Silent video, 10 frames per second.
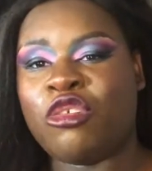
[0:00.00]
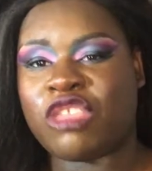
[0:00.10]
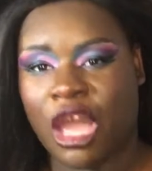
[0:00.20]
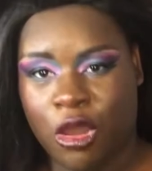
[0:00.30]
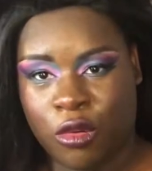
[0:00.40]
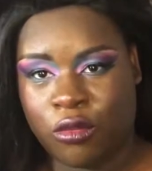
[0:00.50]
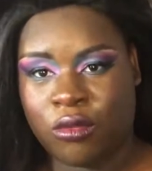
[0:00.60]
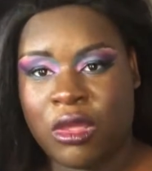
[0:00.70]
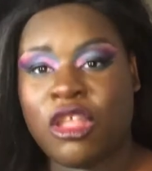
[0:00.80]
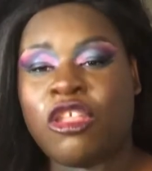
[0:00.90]
So,
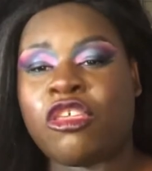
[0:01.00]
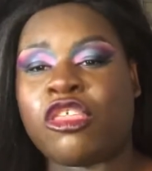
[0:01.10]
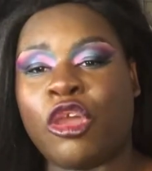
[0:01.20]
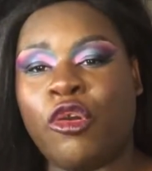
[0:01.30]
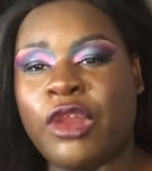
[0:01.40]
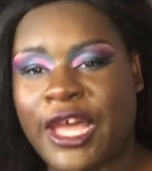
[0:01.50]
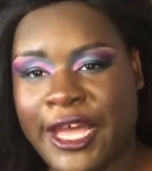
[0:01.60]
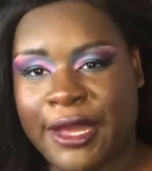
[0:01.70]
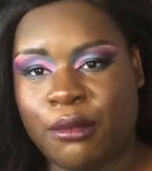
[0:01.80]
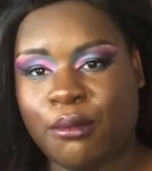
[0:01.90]
suit
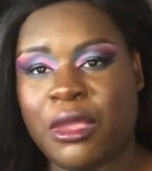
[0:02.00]
up.